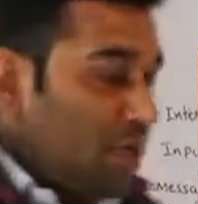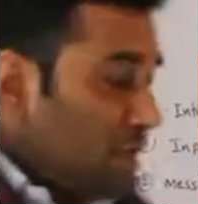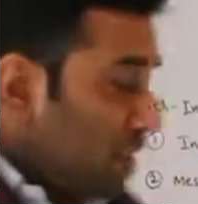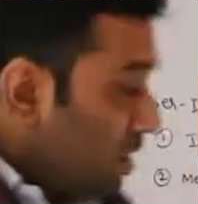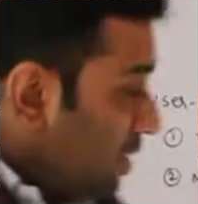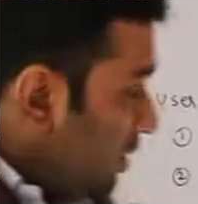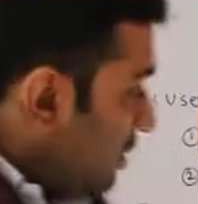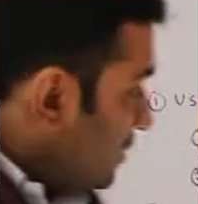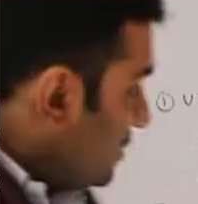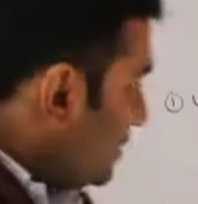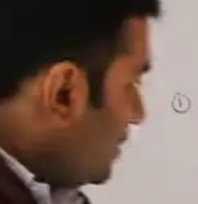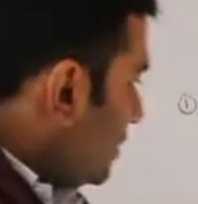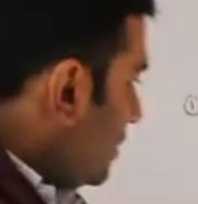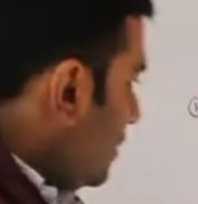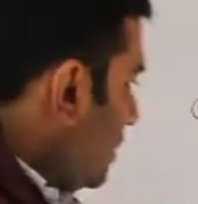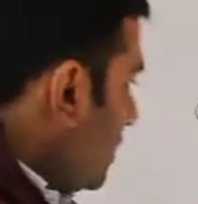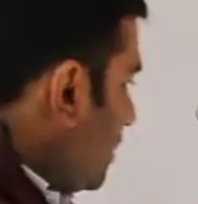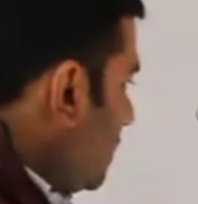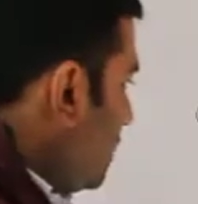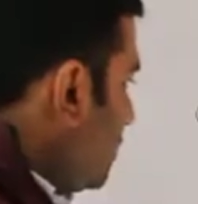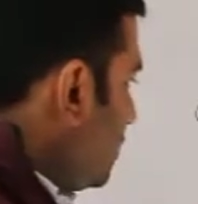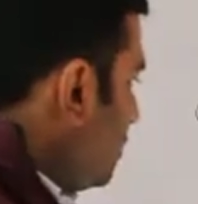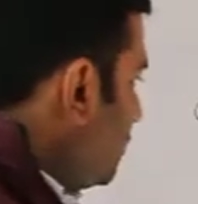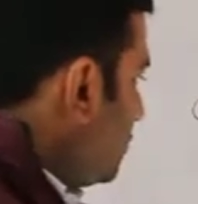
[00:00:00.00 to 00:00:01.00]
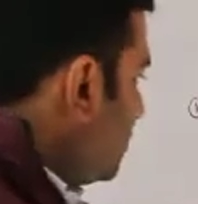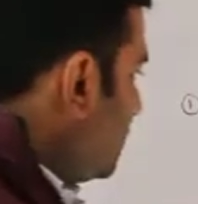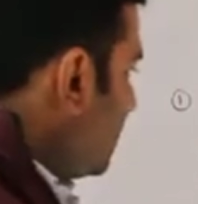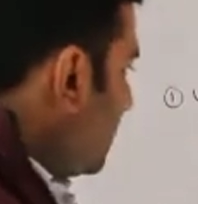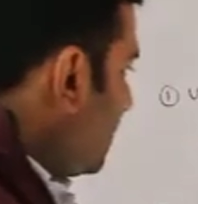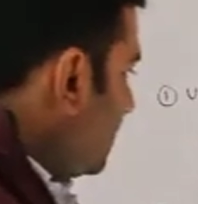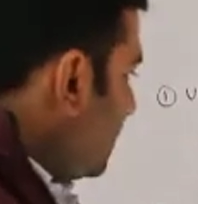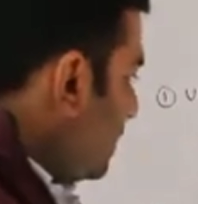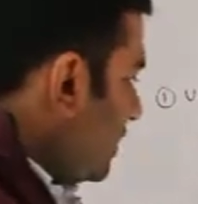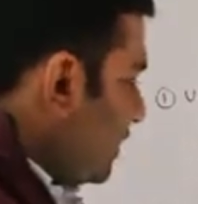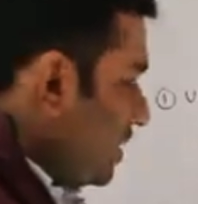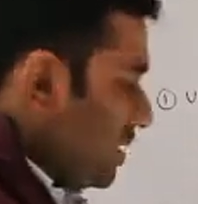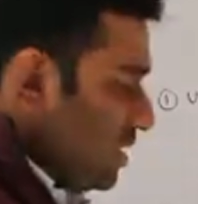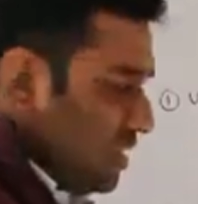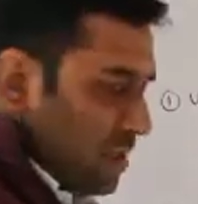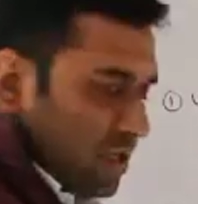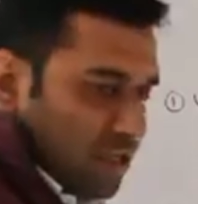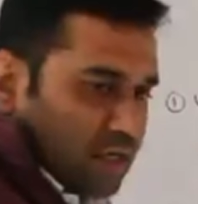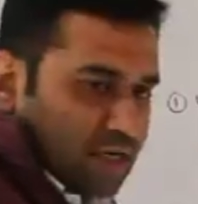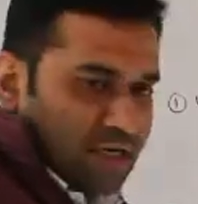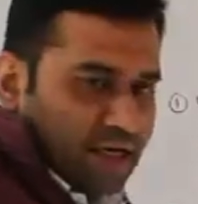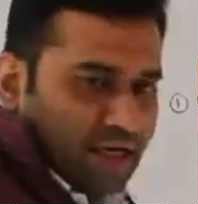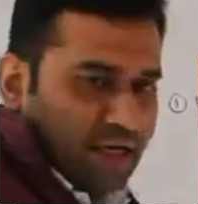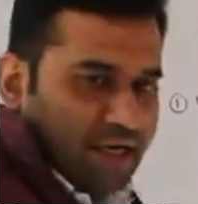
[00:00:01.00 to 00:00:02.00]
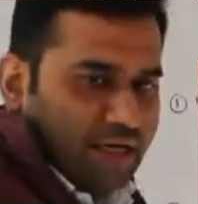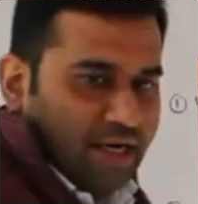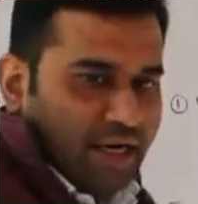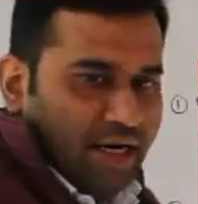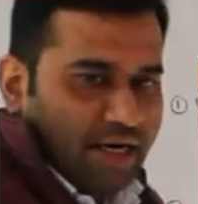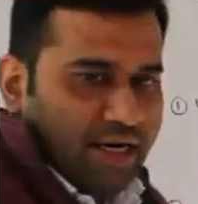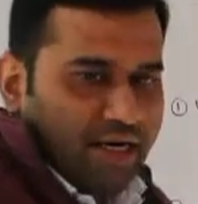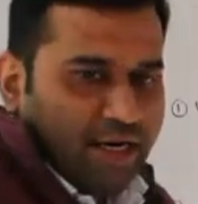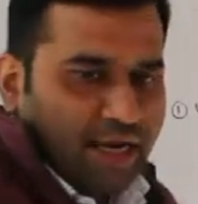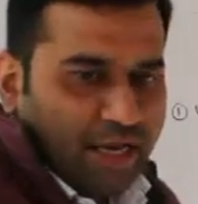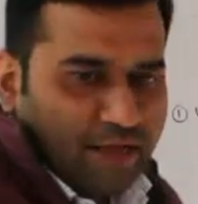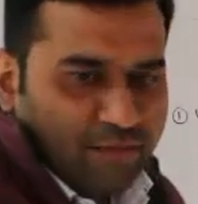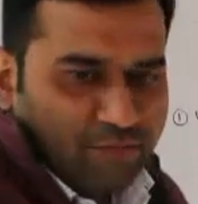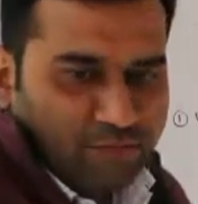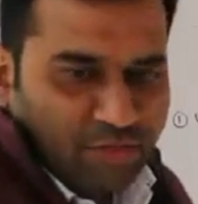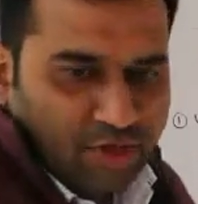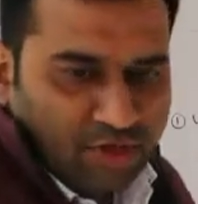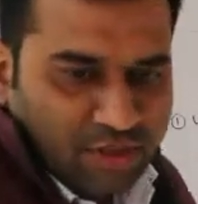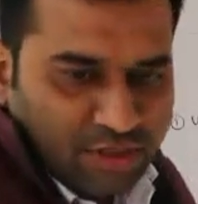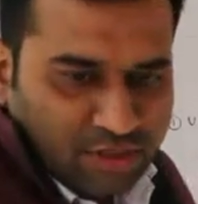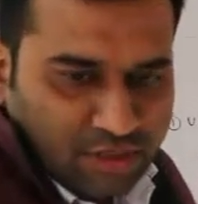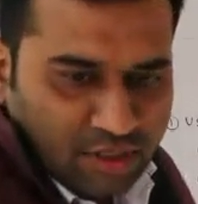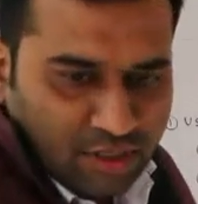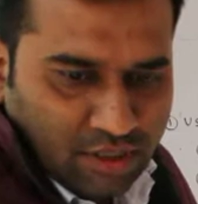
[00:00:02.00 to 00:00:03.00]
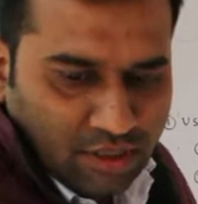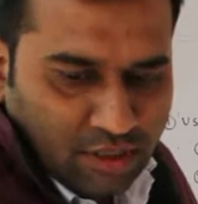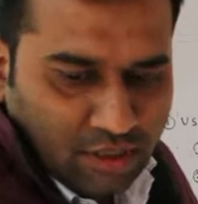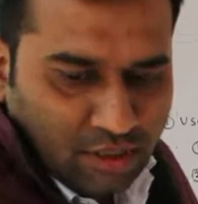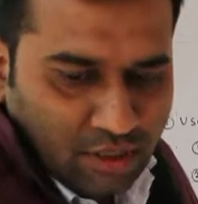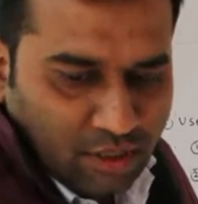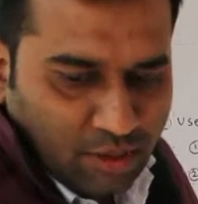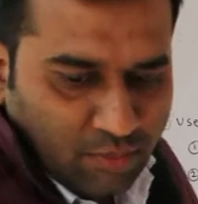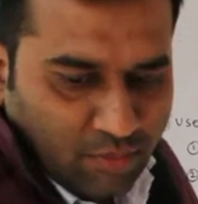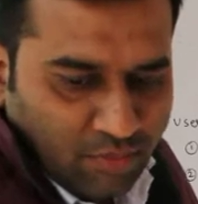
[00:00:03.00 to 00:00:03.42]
is used in the date and time function.